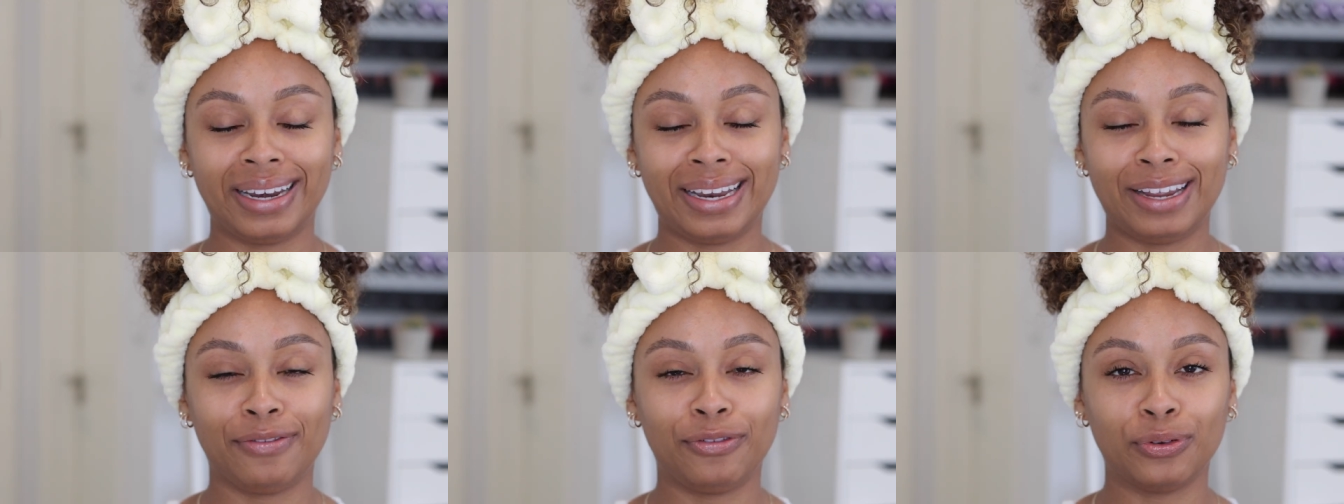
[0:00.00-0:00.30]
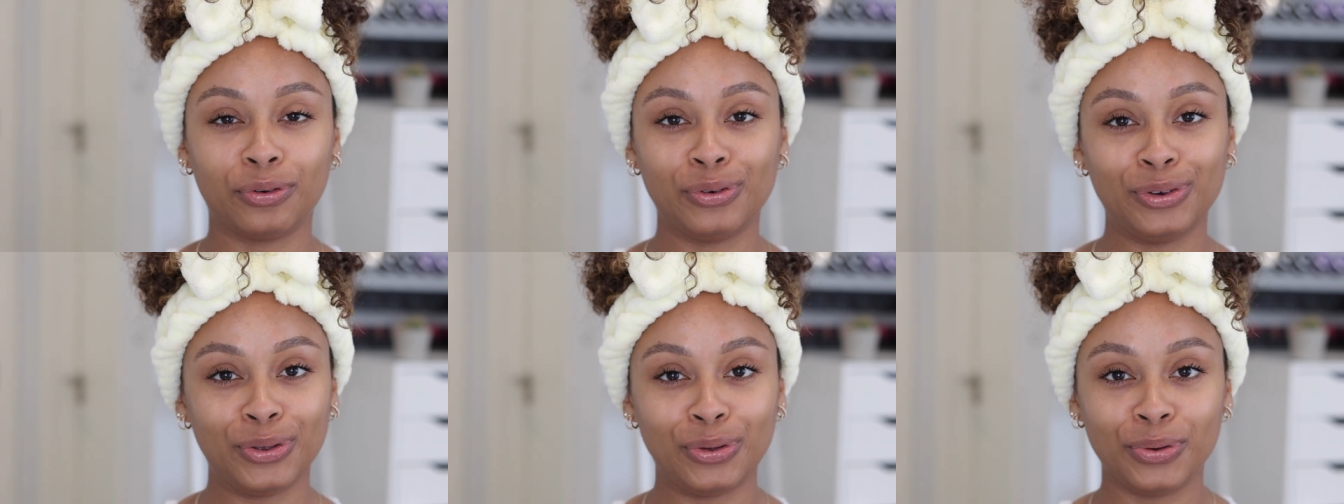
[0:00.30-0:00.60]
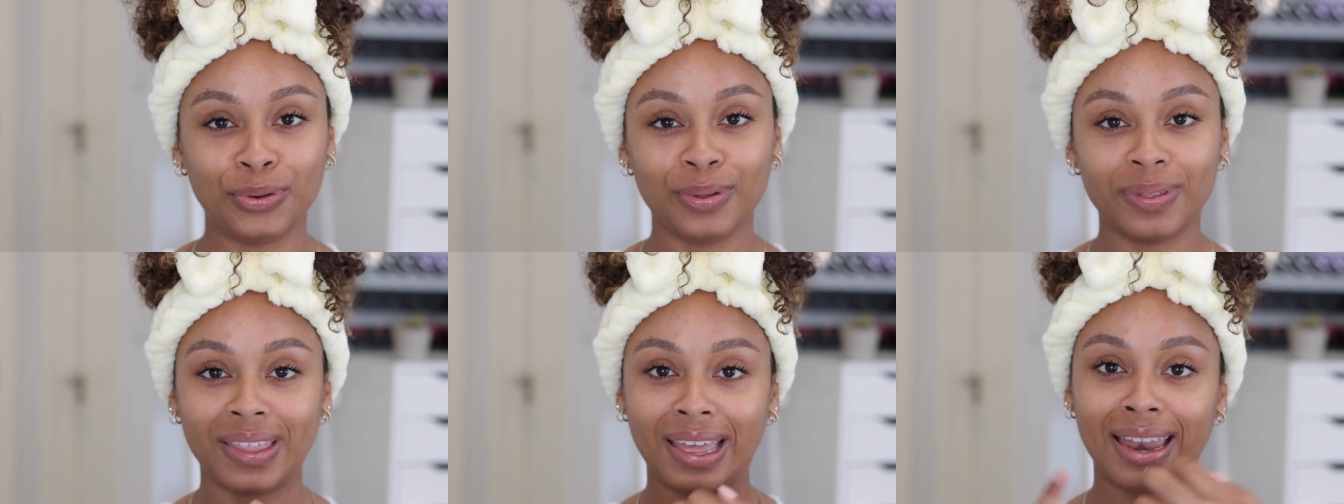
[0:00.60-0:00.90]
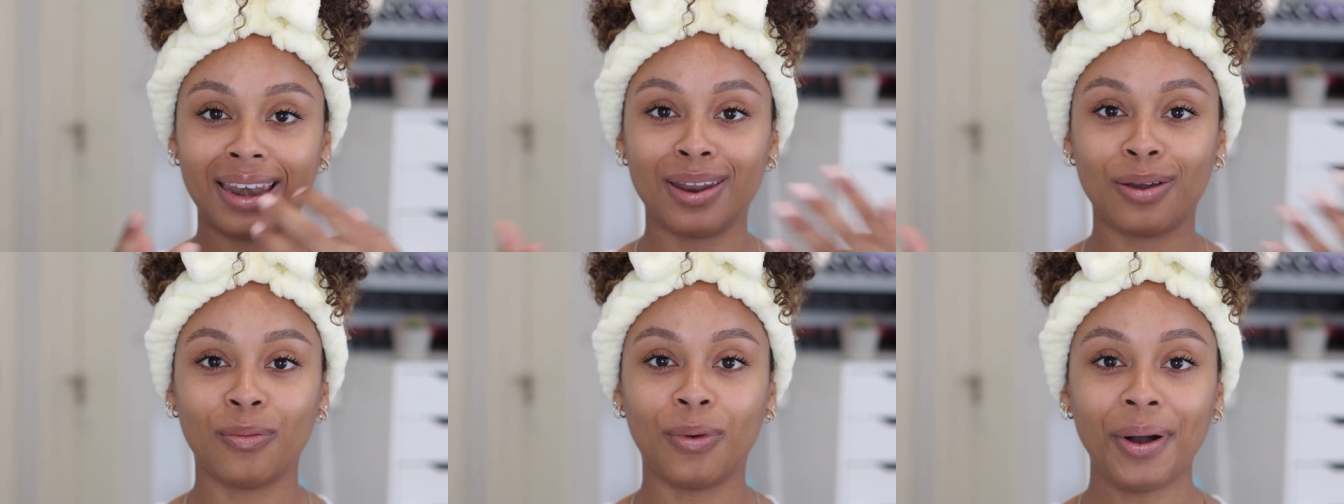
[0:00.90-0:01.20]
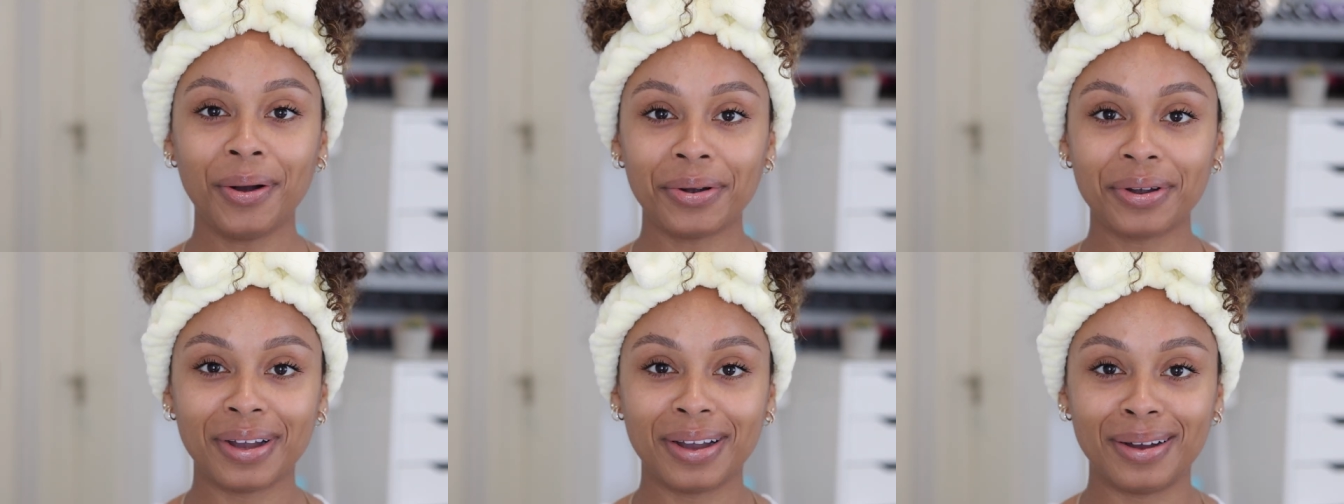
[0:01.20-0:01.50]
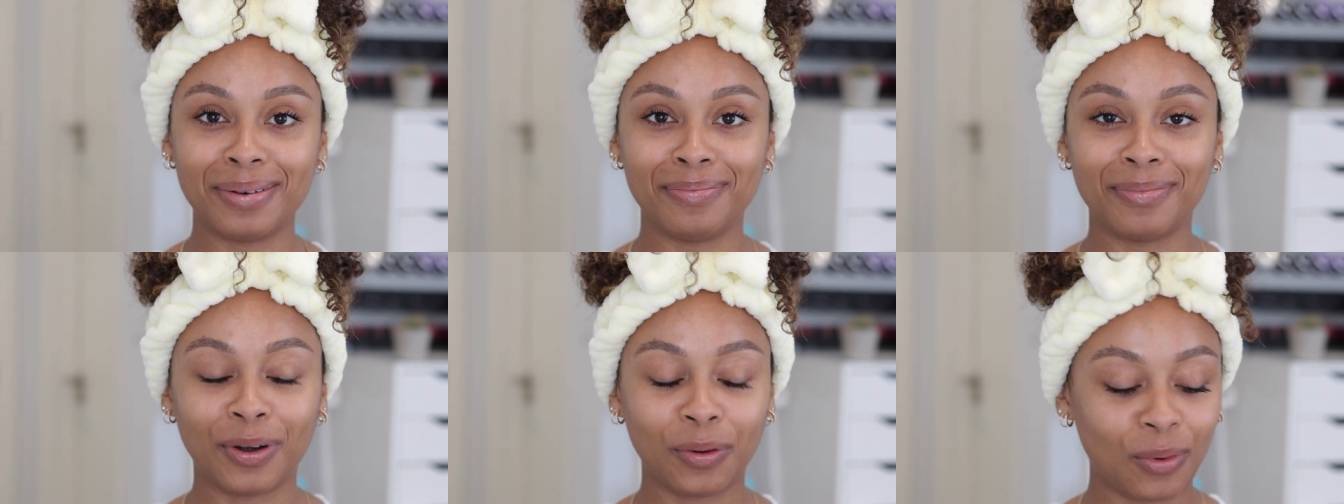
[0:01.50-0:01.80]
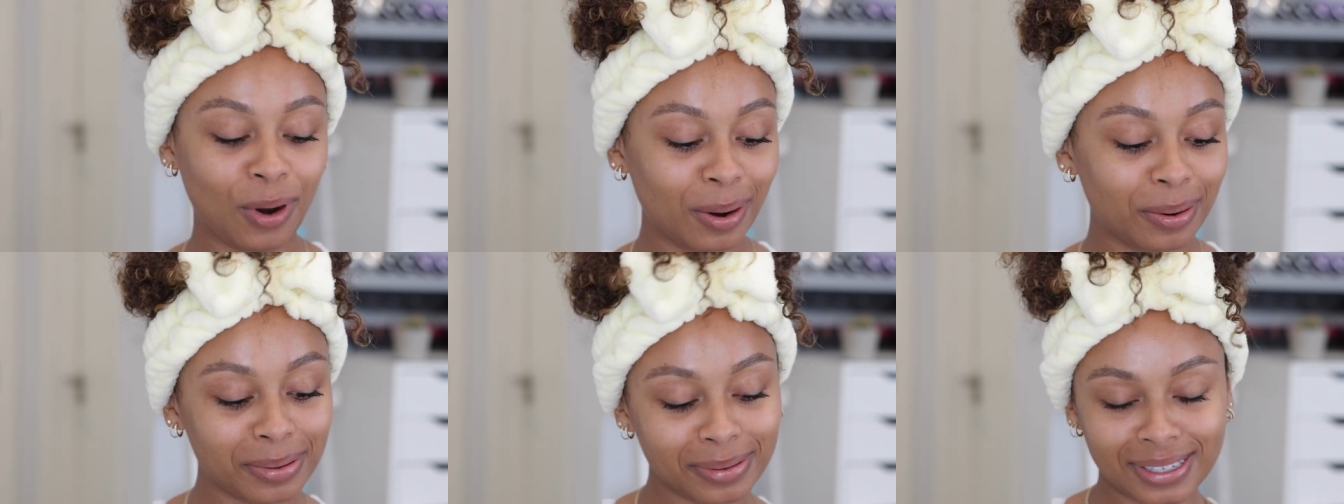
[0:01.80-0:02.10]
and if you're new then welcome
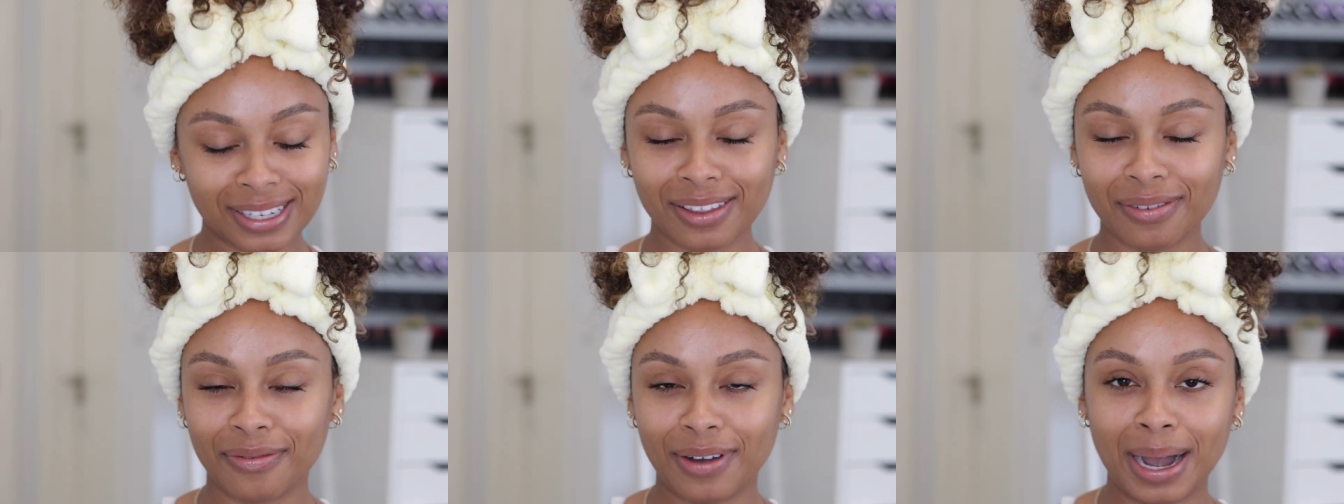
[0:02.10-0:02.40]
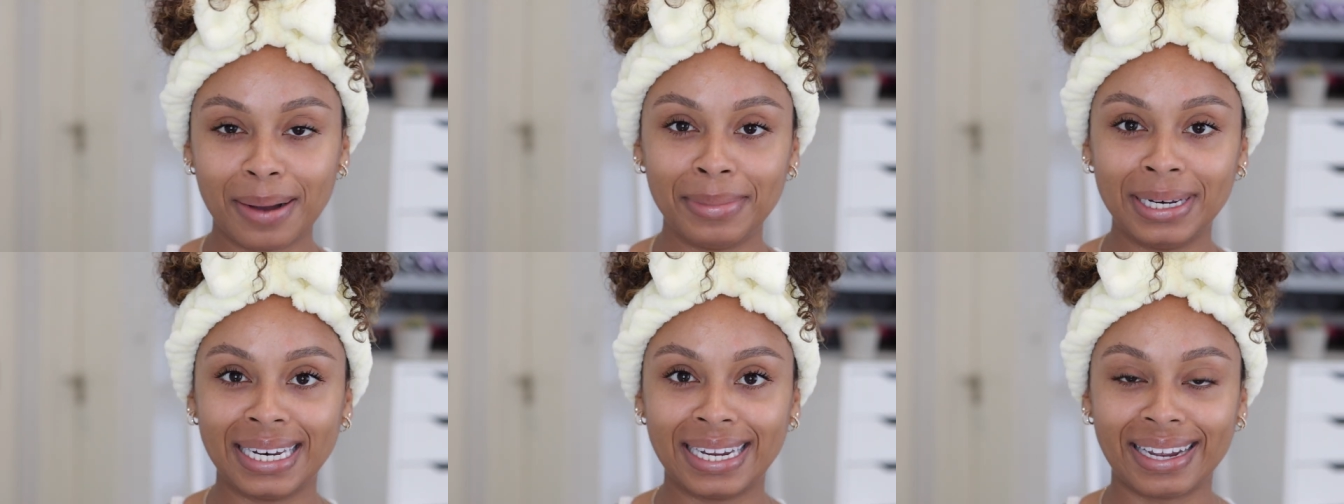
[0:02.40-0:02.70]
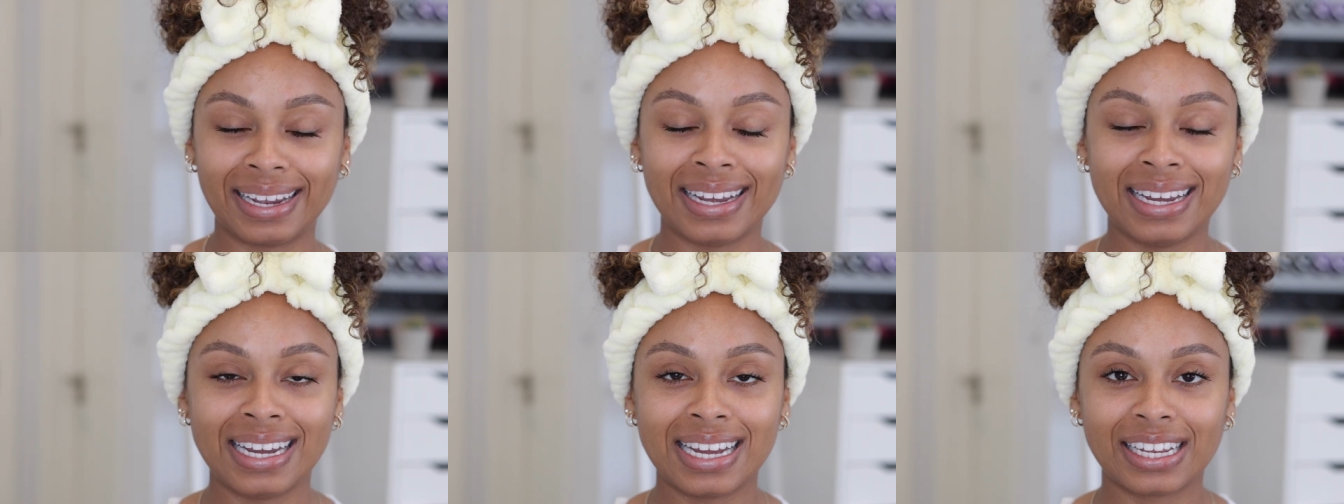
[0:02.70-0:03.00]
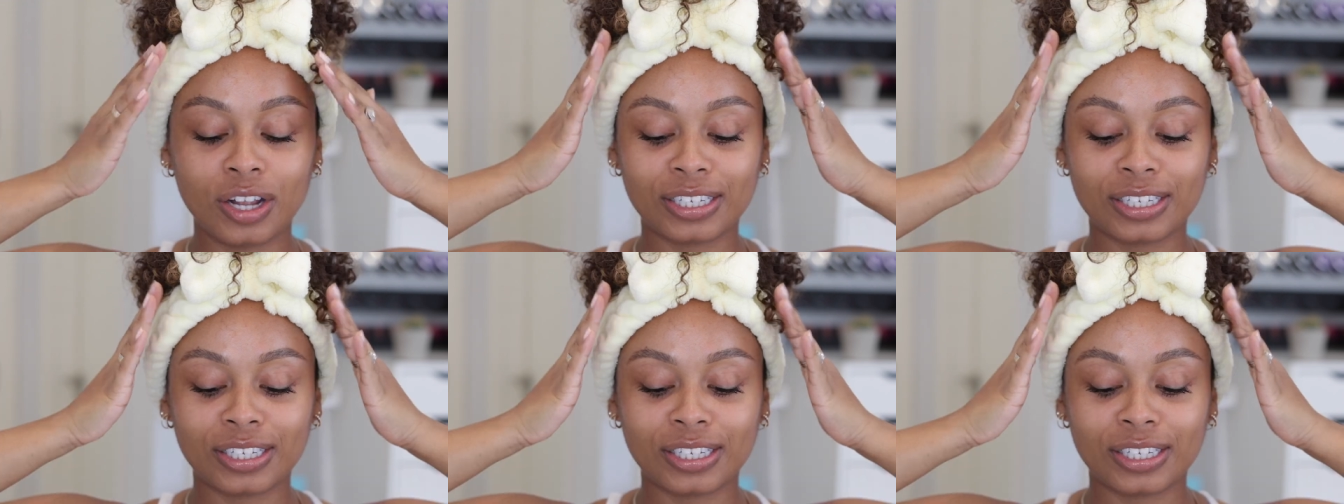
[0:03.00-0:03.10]
welcome to the family.